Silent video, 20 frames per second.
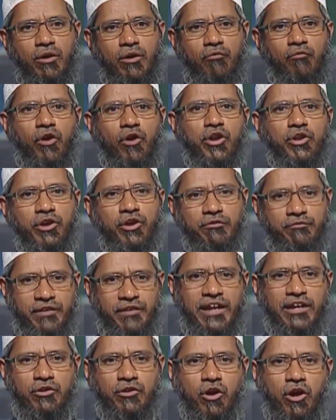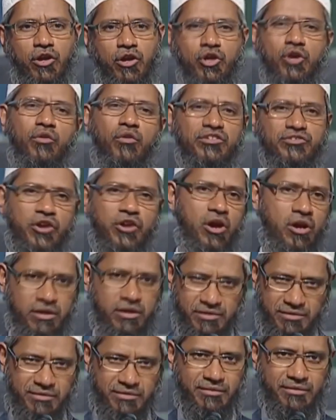What your friend called you was wrong.
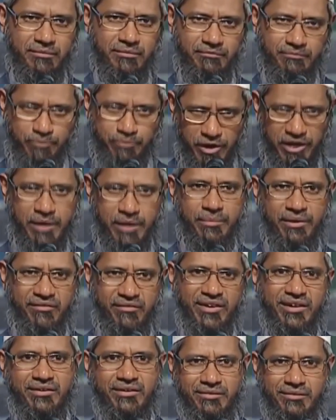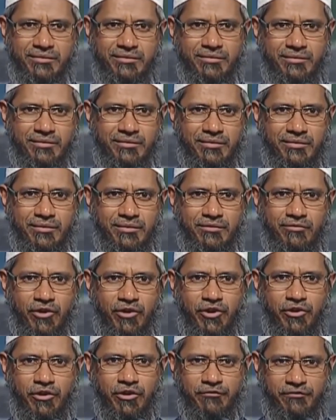Point number one.
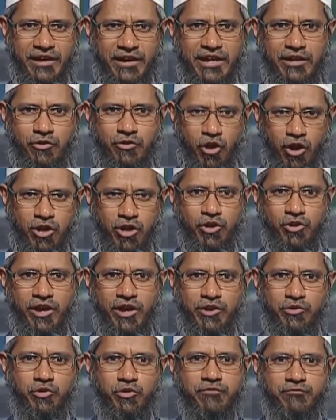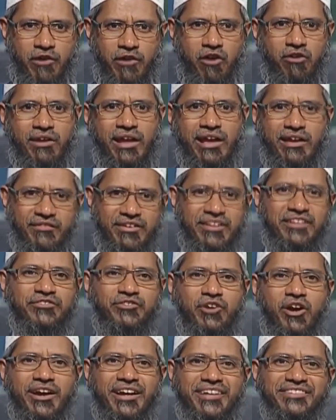What your friend called you and used foul language is
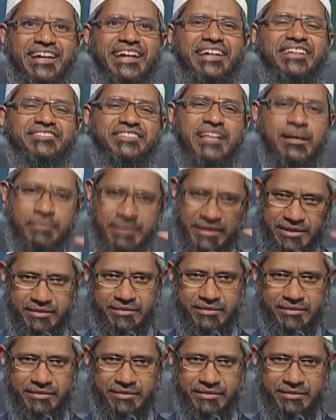wrong, it's un-Islamic.